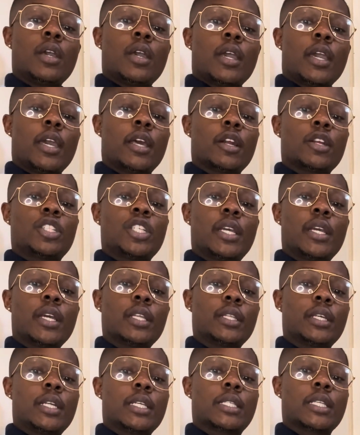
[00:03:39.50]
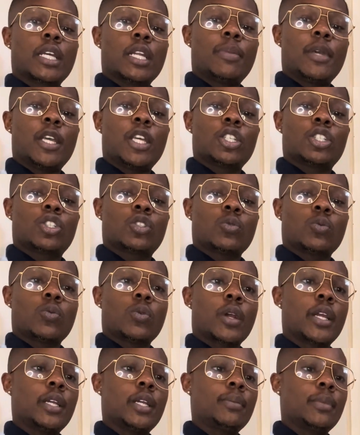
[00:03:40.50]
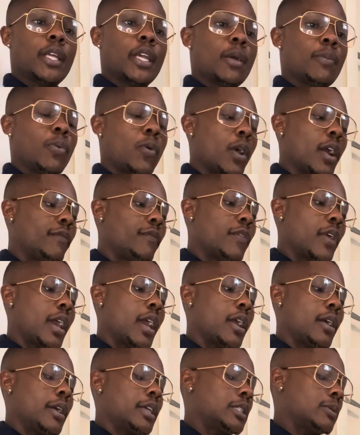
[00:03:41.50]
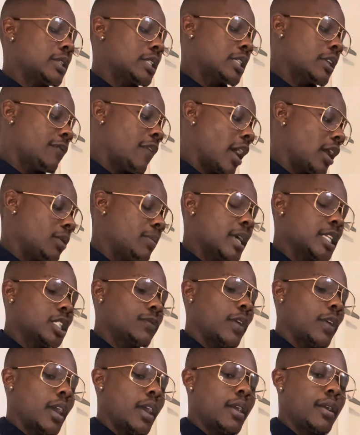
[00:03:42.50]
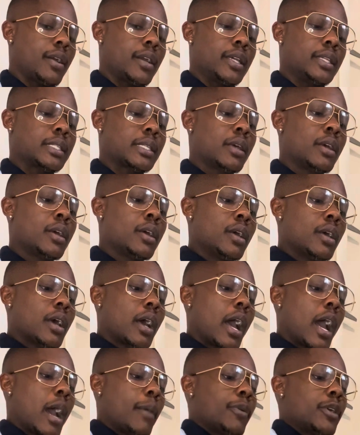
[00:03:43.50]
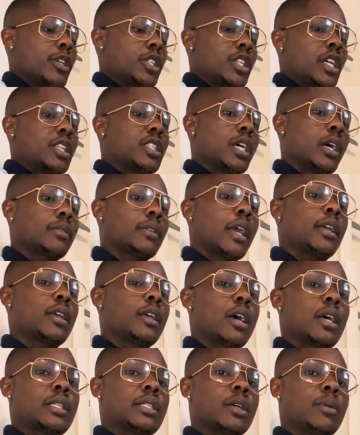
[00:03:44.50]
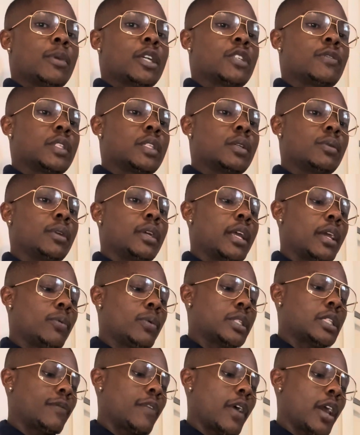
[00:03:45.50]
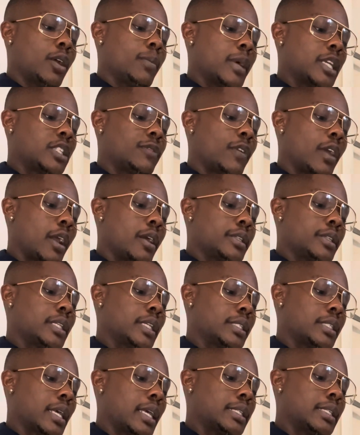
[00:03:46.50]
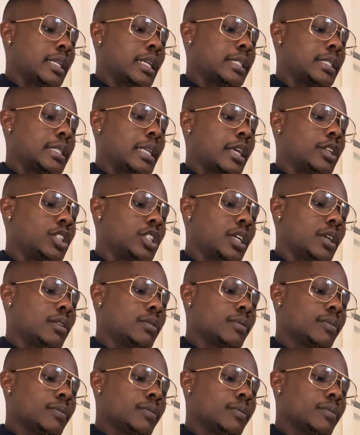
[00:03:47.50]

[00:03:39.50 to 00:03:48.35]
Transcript: Energy healing is going to be extremely important for Aries. What's the final message for Aries? I appreciate y'all. Thank y'all so much for tuning in. What's the final message for Aries? This is an extension.